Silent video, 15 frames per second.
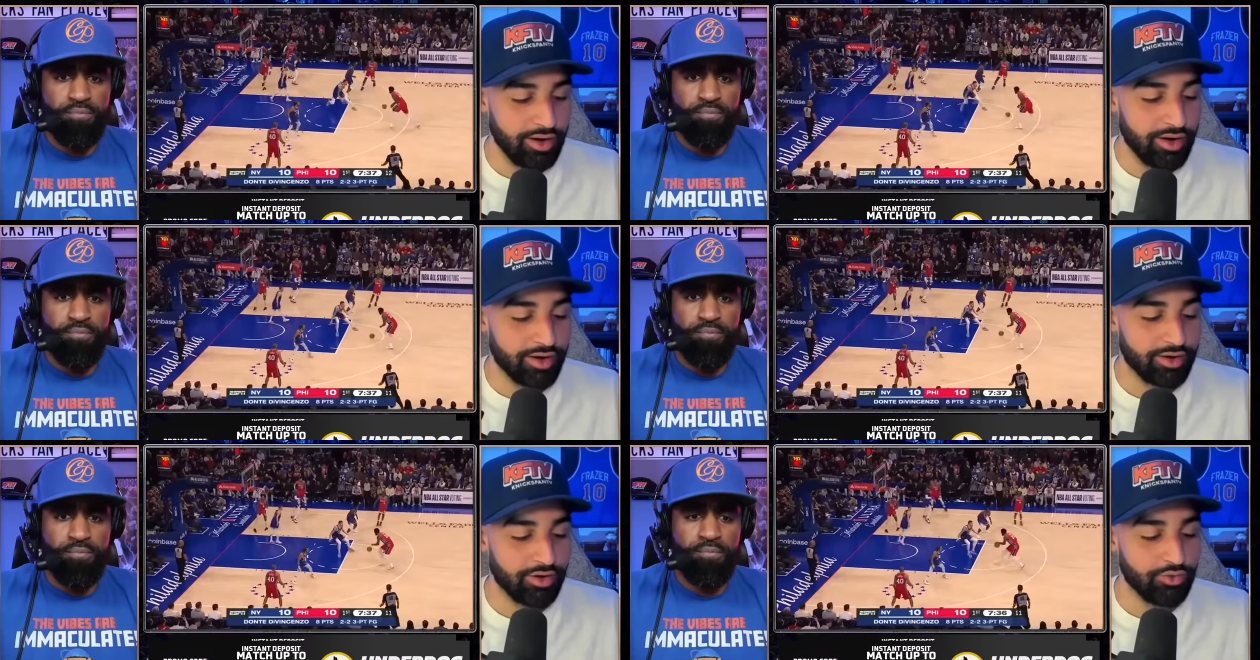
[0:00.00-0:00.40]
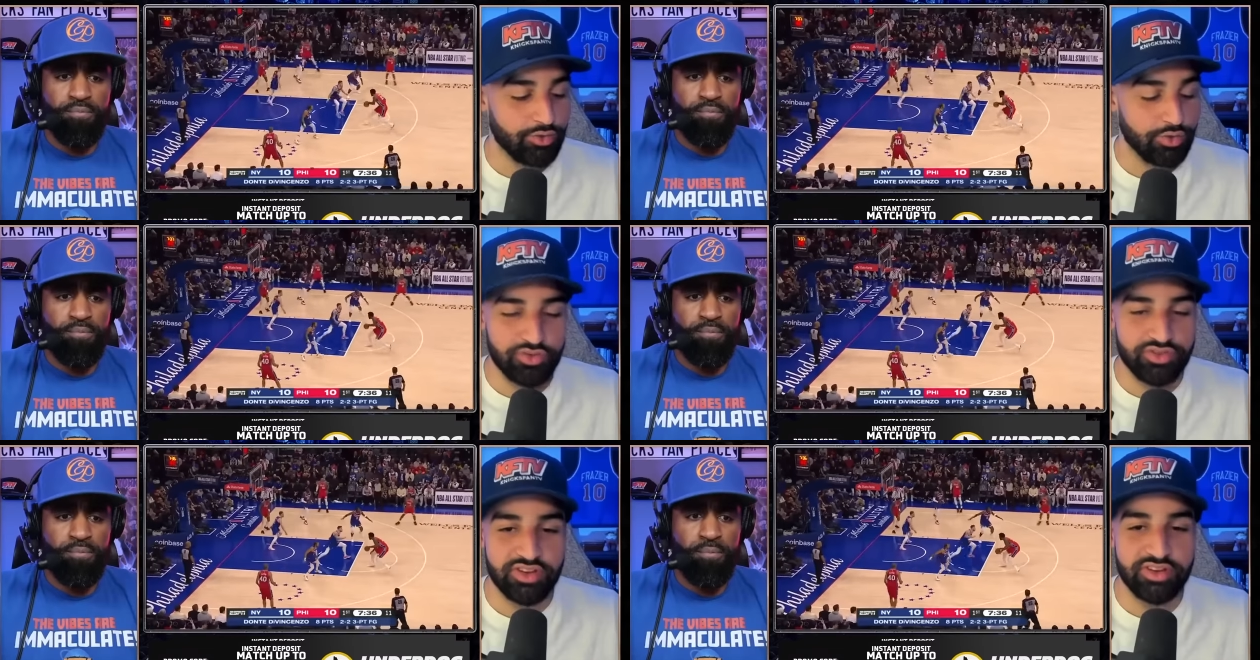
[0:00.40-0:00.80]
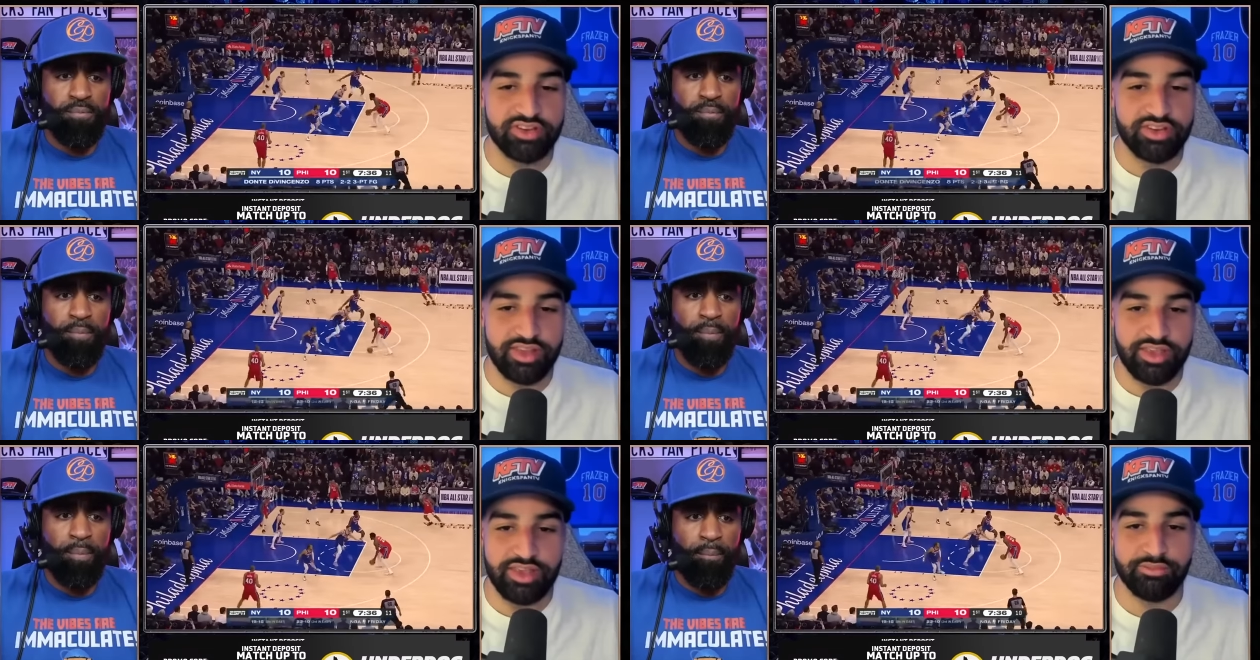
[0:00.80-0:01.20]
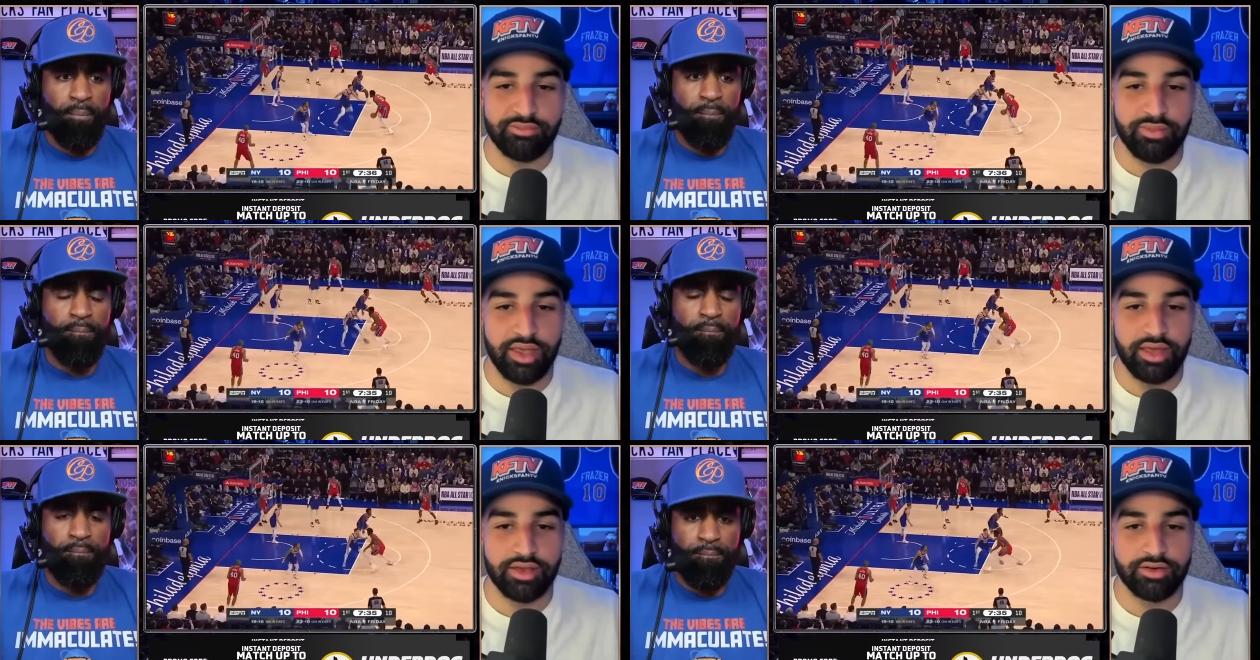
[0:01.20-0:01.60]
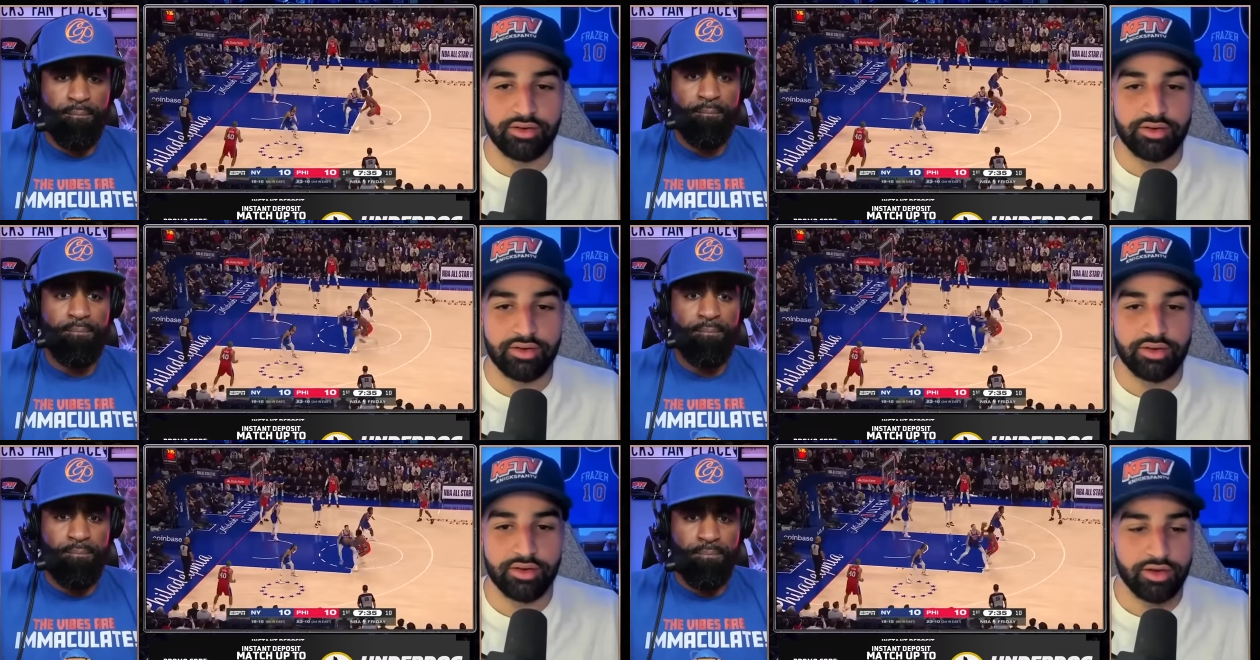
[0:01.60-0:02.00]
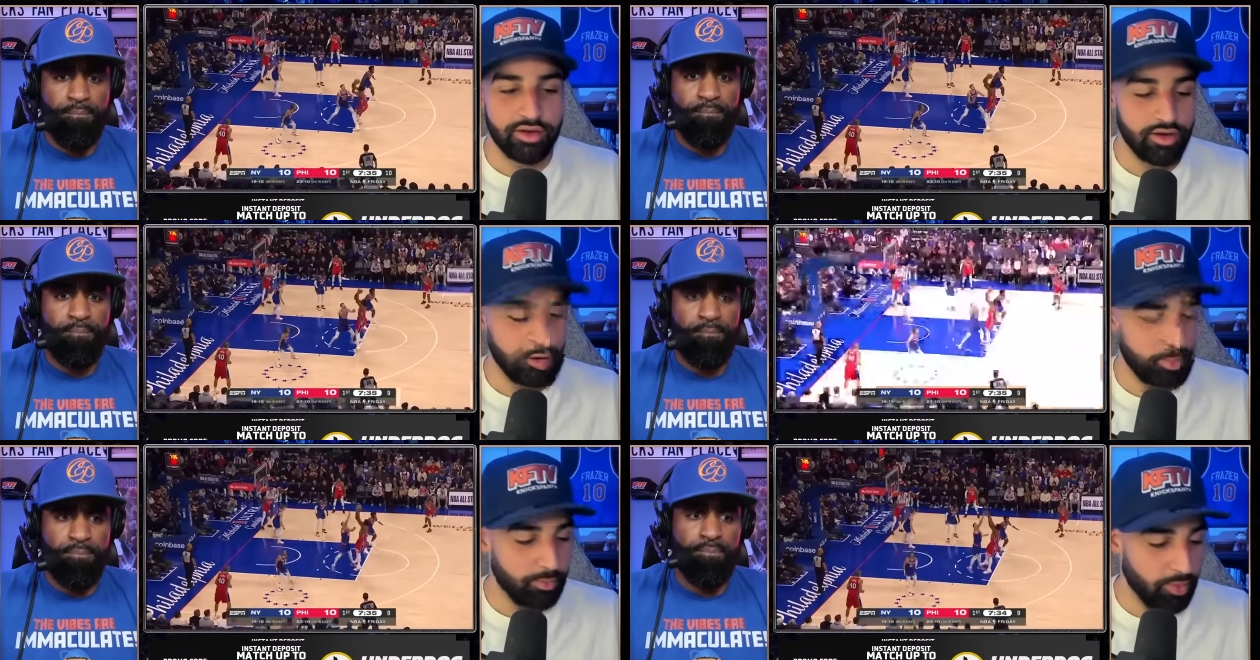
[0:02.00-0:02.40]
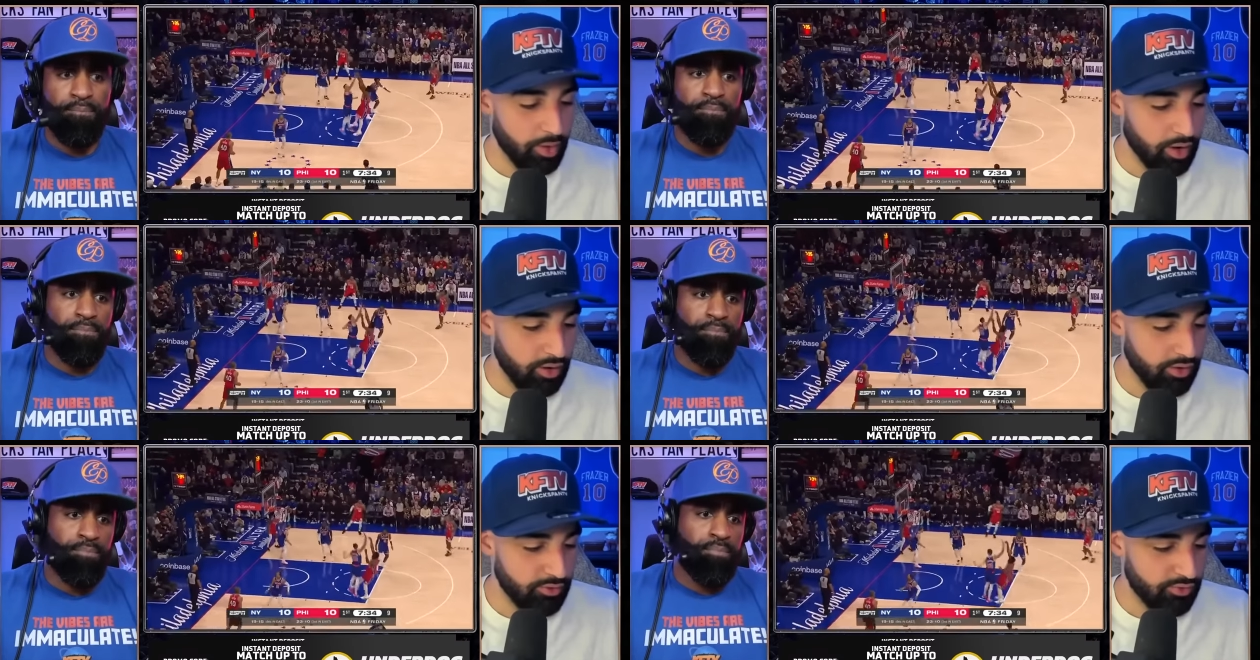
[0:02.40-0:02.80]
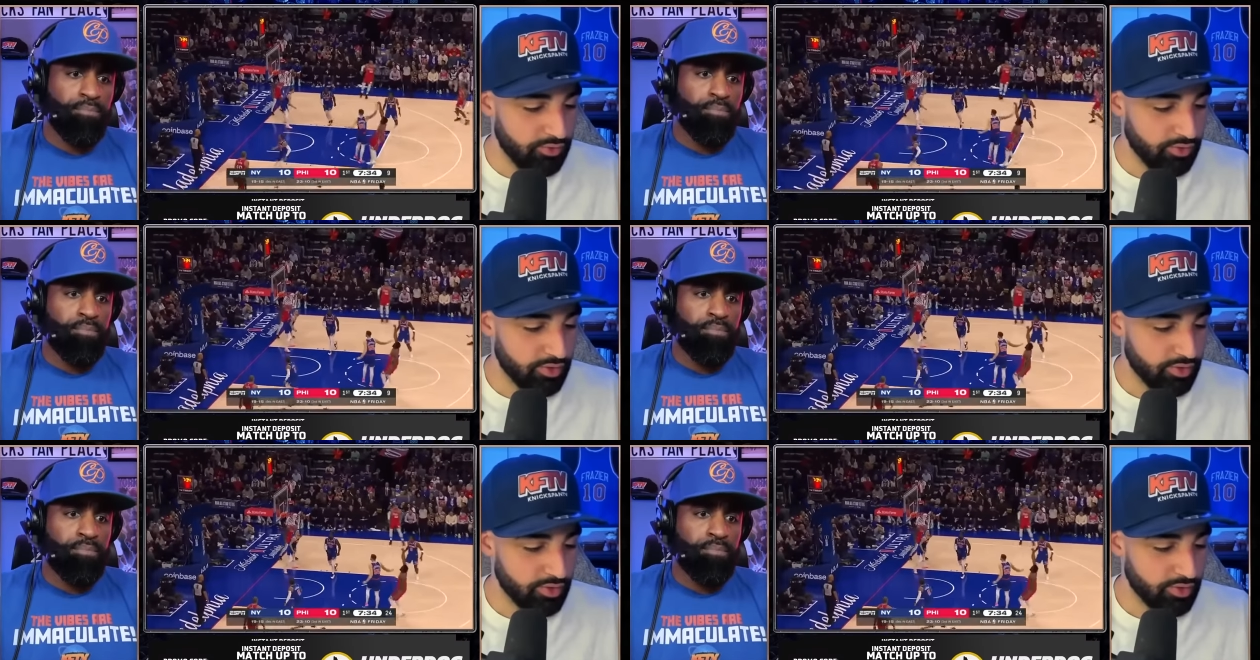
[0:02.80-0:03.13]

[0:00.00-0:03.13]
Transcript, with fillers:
Speaker 1: on a losing team, man, above